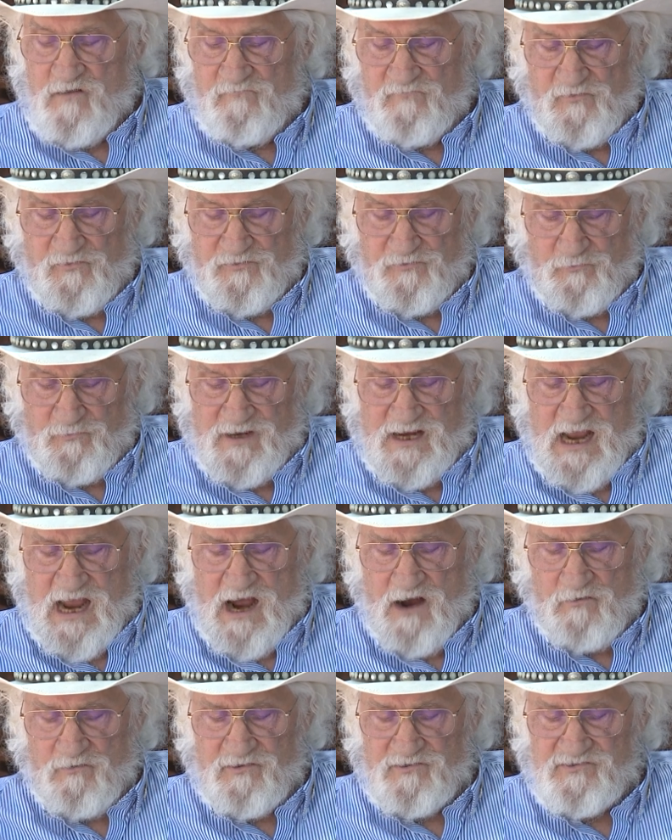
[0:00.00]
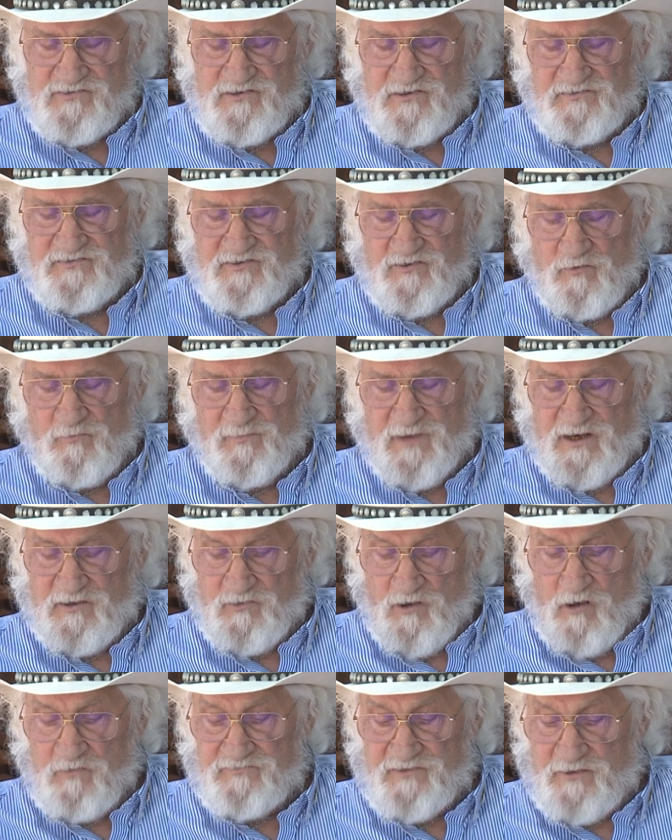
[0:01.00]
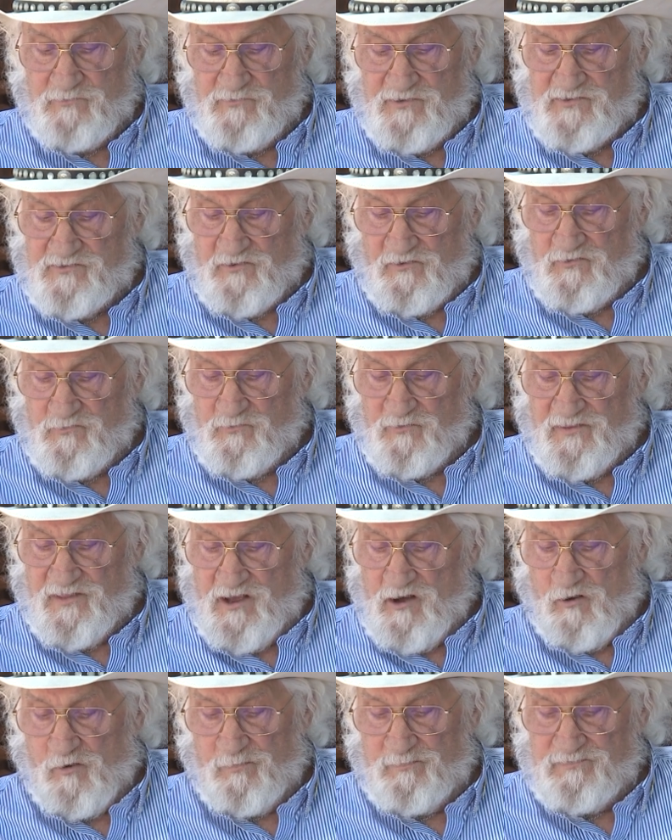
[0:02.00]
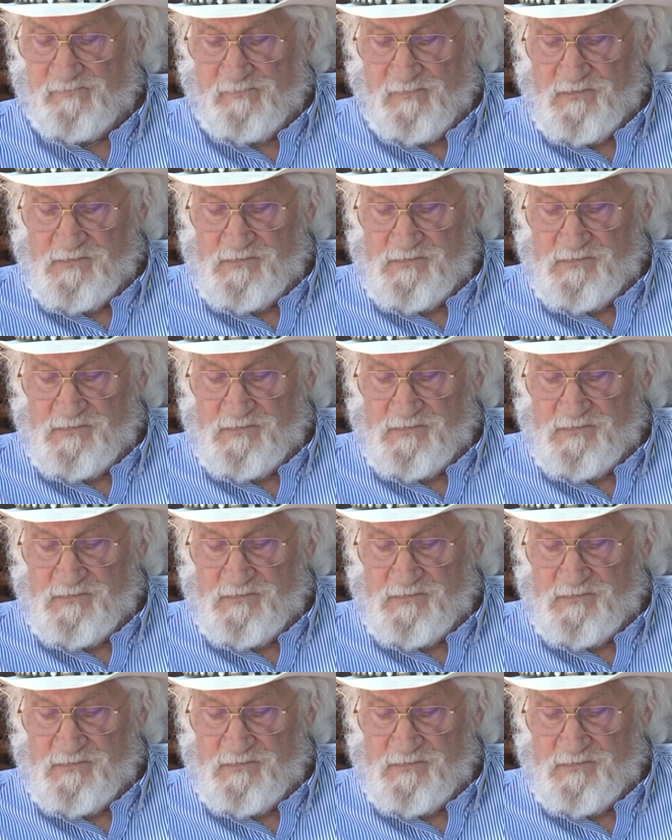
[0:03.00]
for 3 hours until McNulty returned with help.